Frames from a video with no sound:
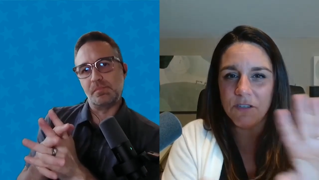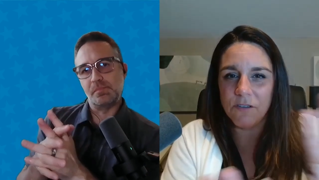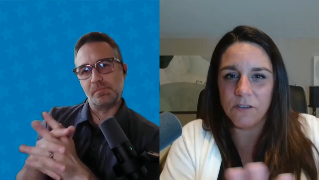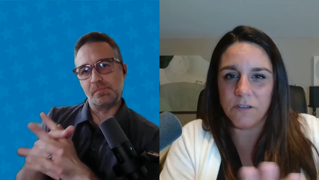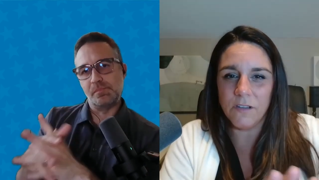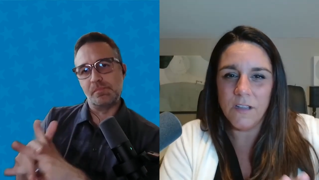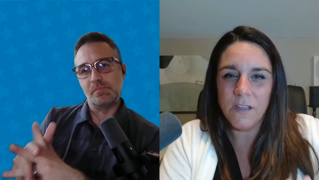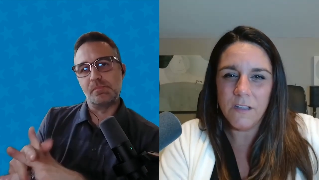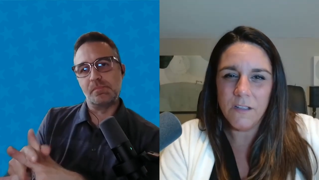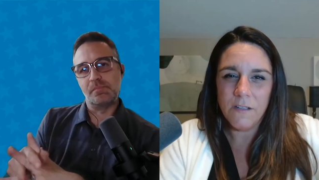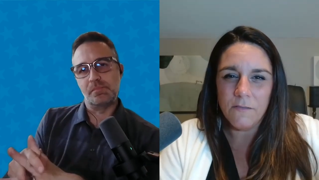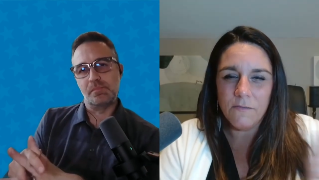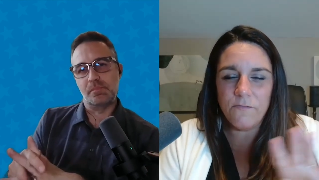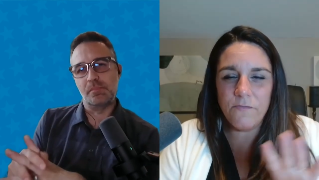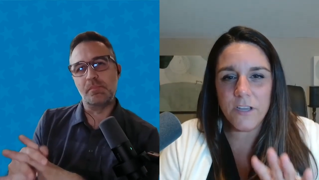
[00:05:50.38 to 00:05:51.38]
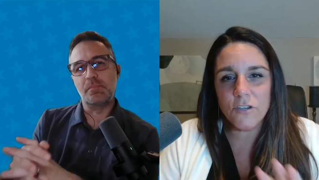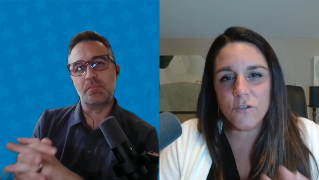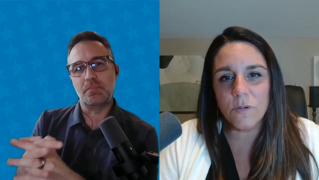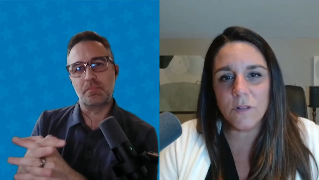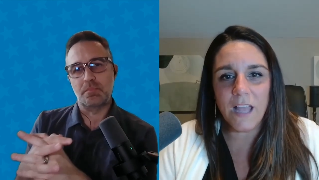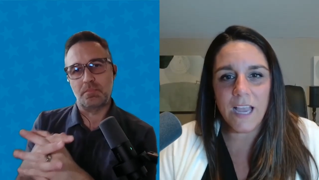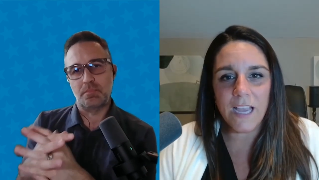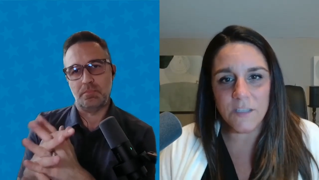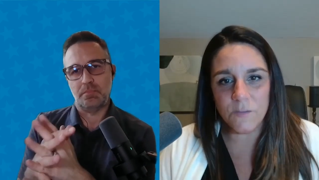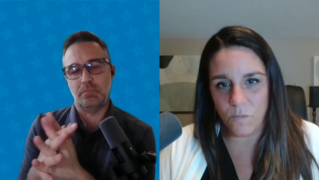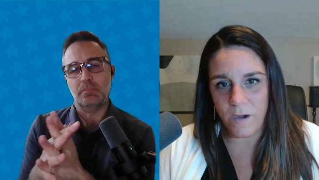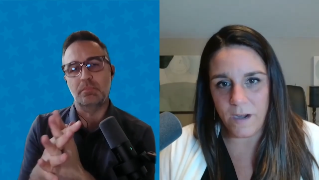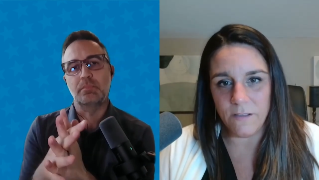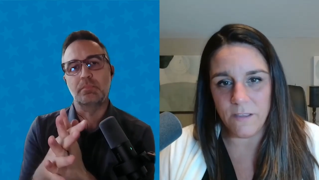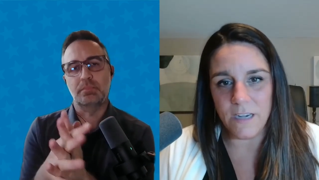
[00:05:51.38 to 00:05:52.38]
Speaker 1: to visualize
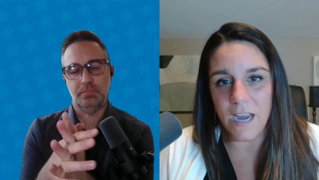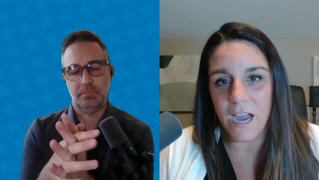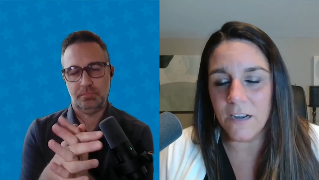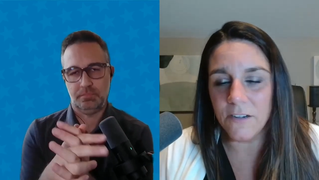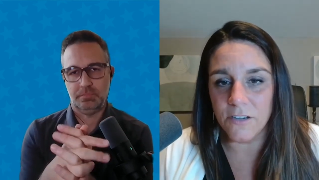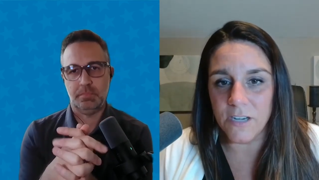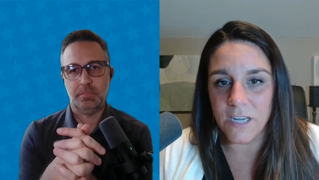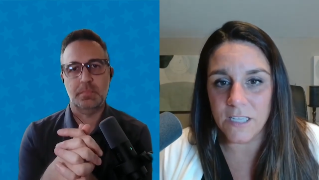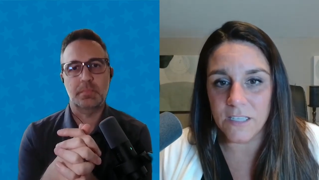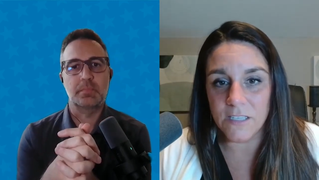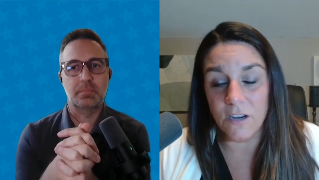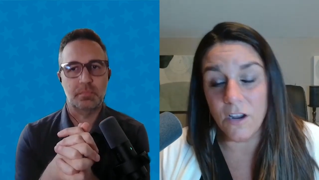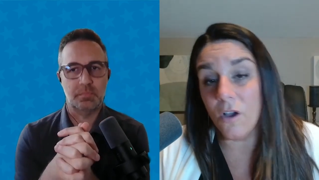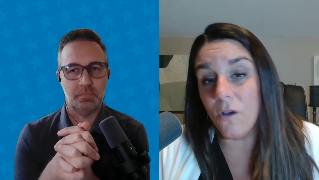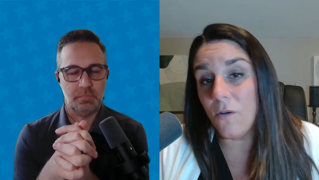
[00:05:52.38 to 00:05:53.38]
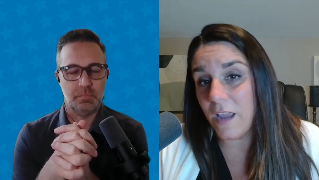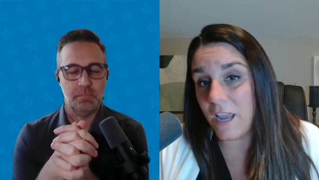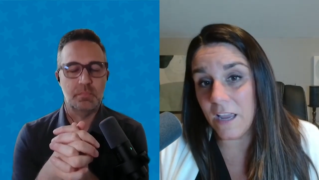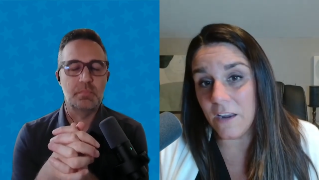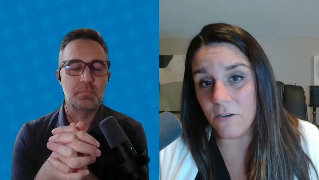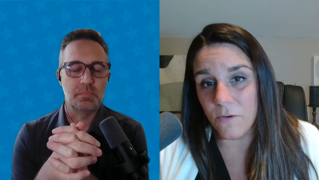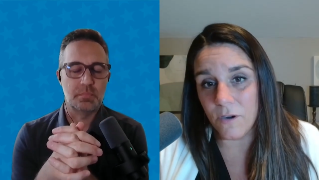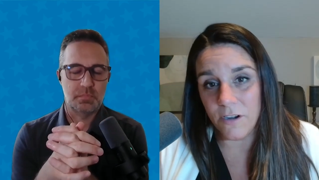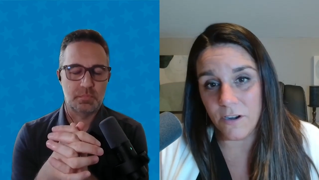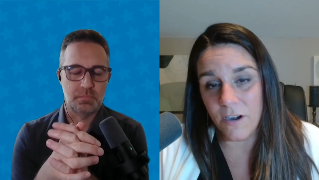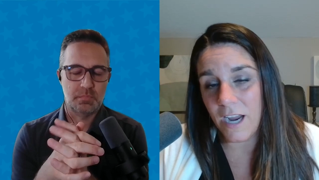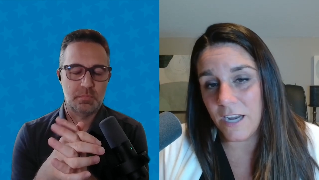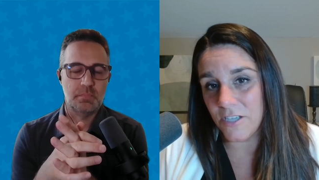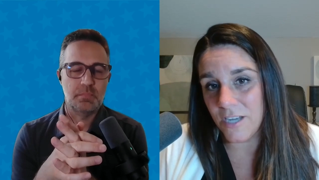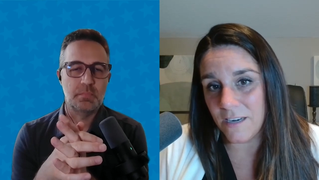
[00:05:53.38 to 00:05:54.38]
where the doctor needs to go and or your
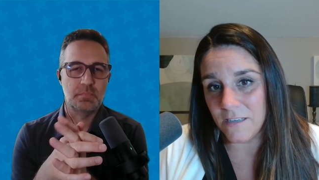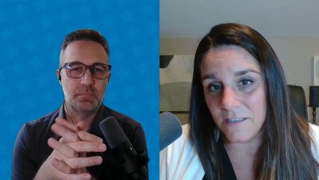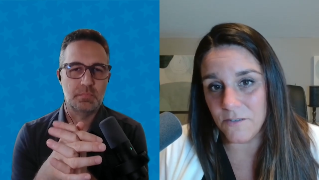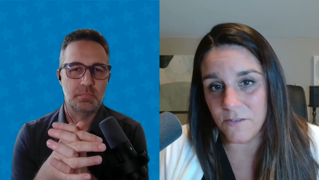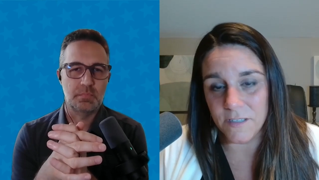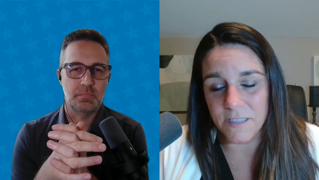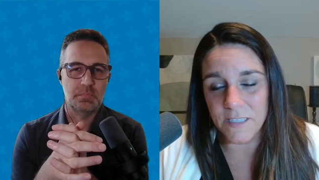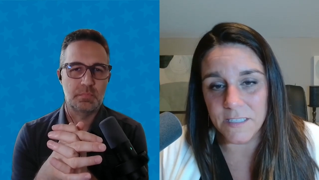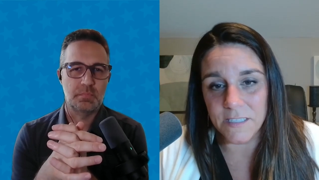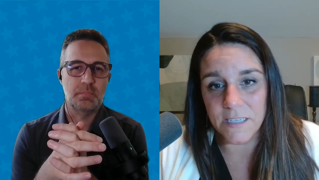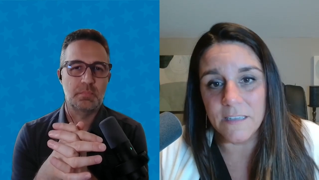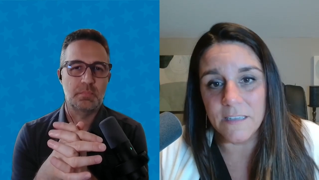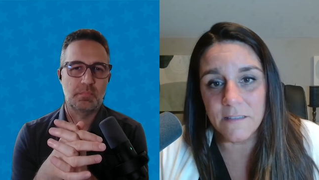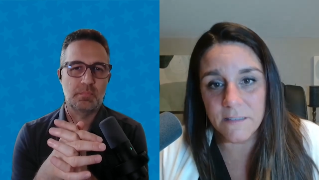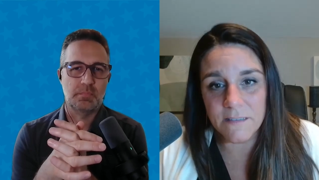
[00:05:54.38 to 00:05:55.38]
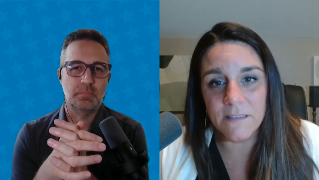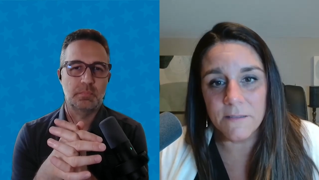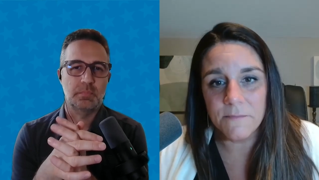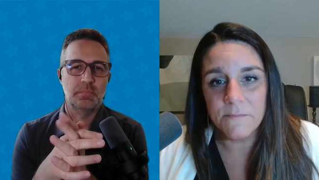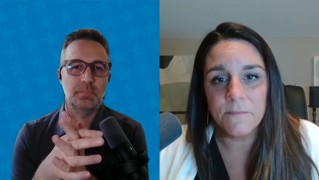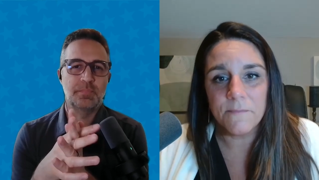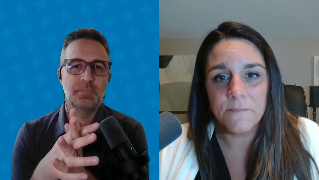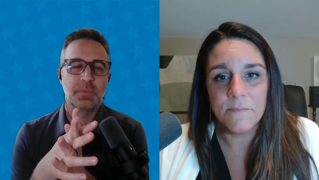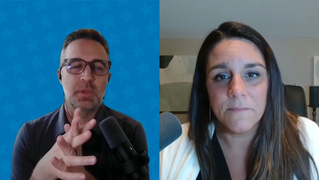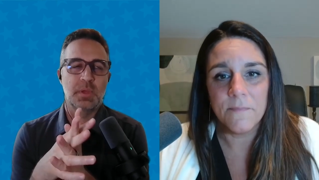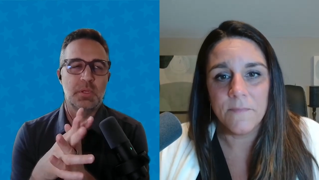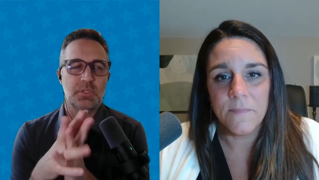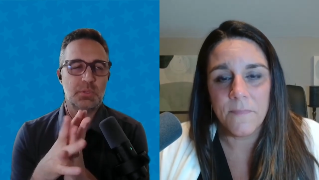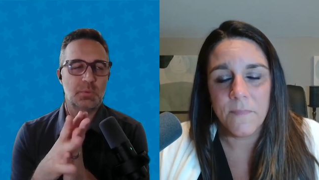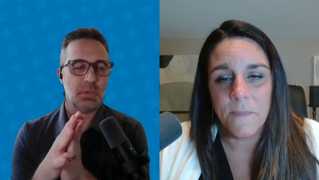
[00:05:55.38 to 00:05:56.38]
hygienist or assistants.
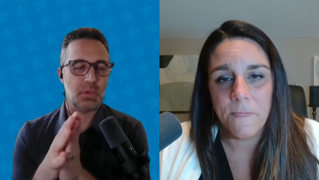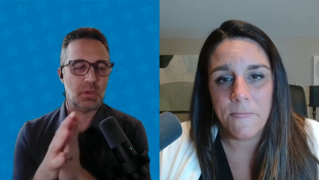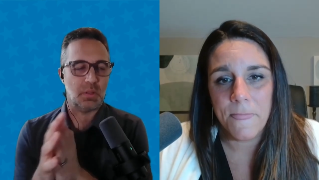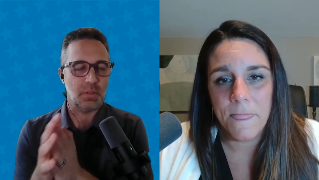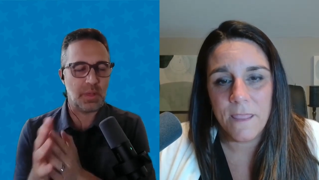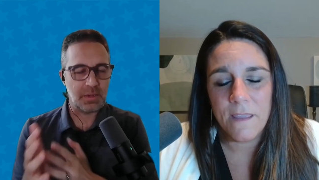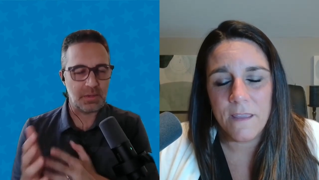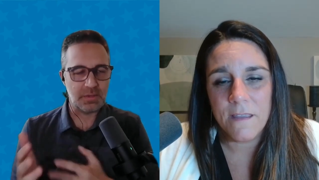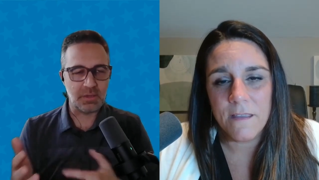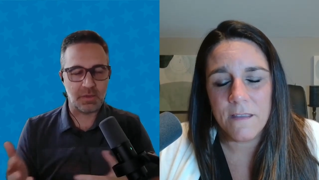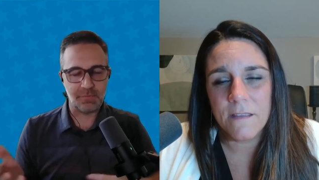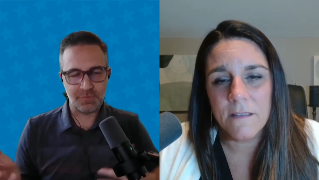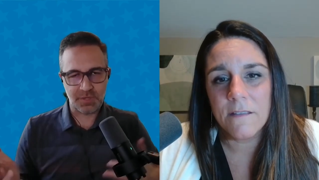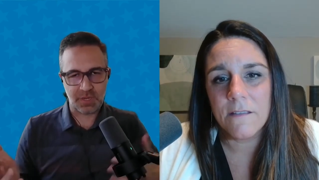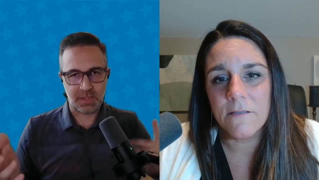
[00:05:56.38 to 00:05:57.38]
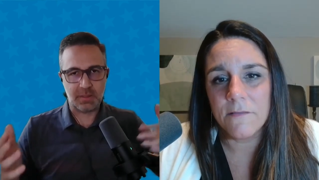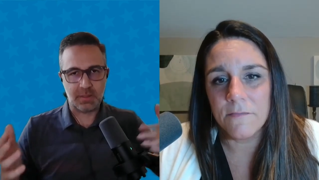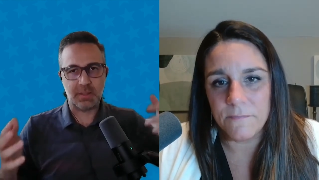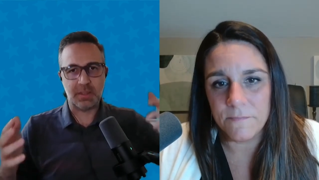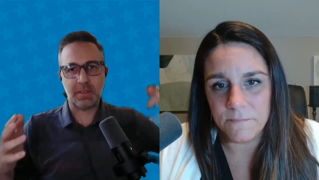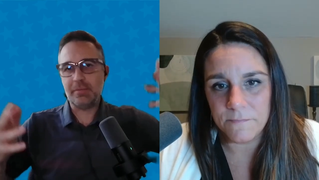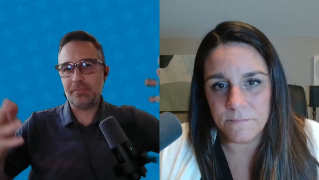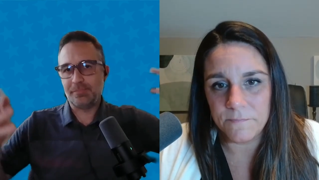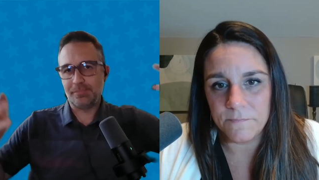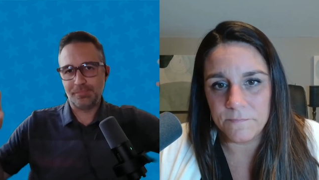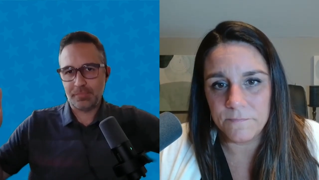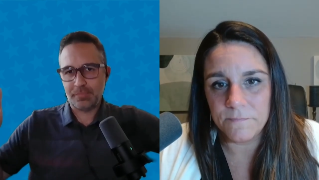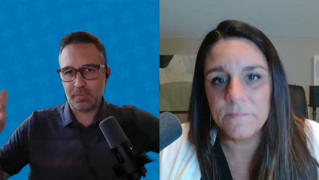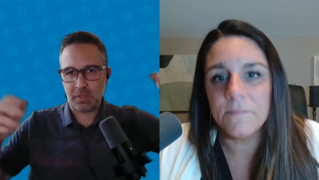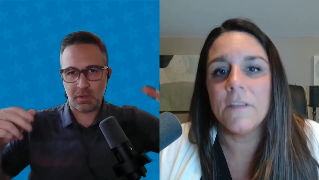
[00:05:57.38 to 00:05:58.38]
Speaker 2: So we call that dovetailing
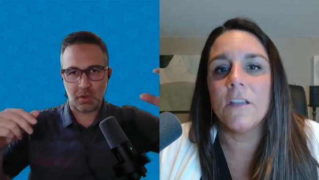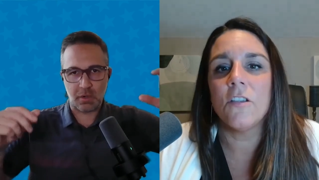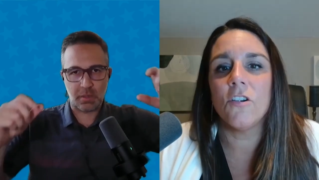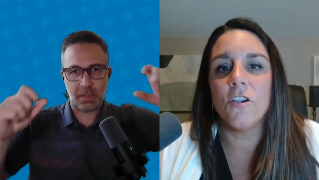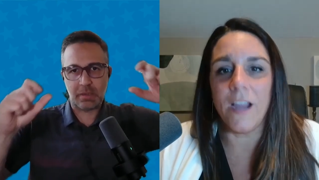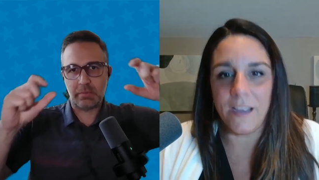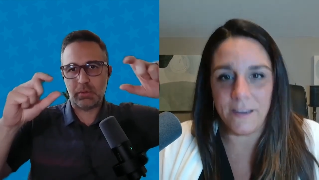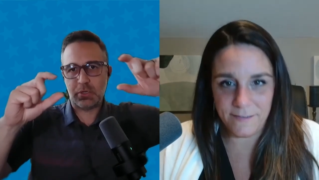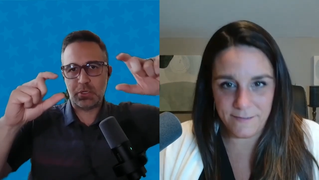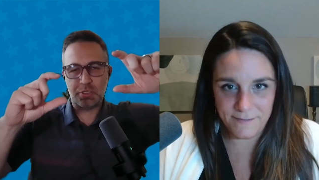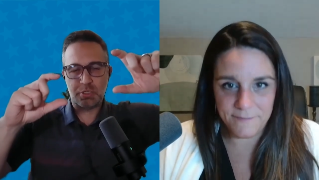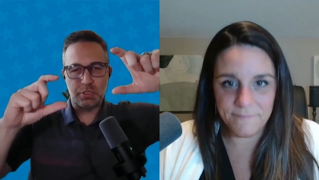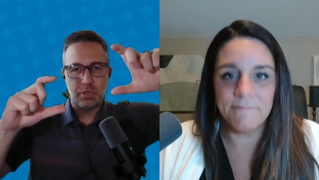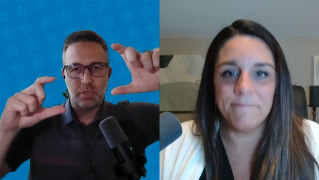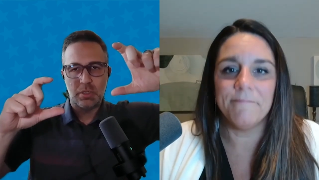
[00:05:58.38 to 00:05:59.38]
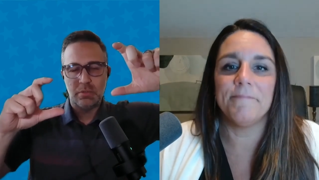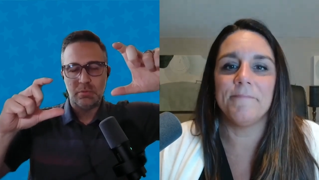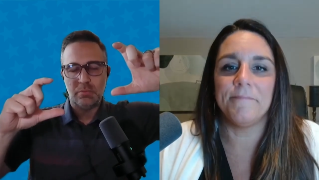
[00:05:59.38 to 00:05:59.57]
in our Correct. language,